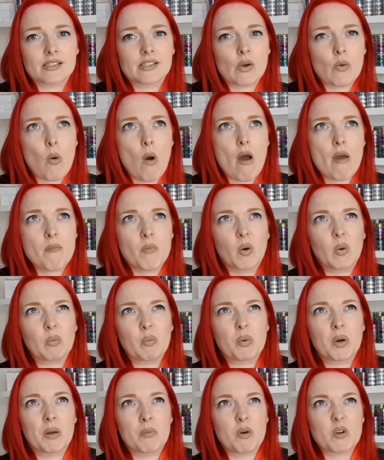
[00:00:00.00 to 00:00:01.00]
So I'm
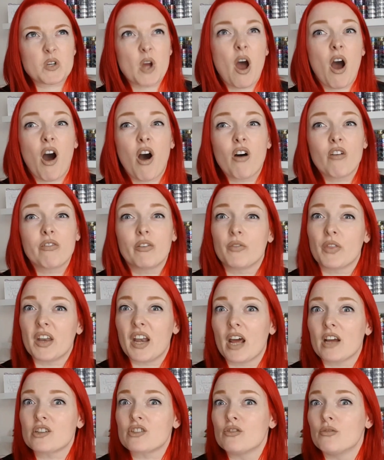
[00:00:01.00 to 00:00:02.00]
on pretty much half of
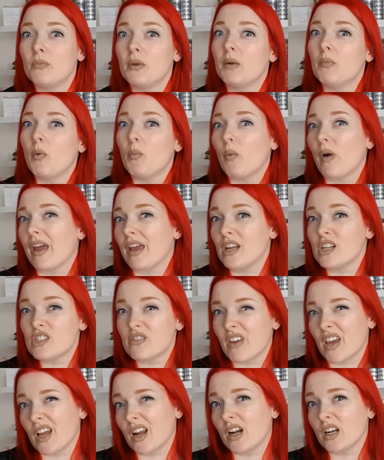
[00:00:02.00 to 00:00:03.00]
the national minimum
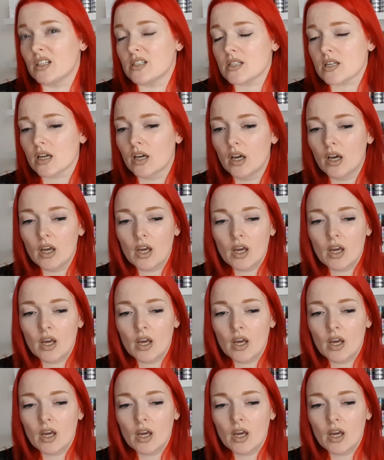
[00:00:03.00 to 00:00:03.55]
wage for England.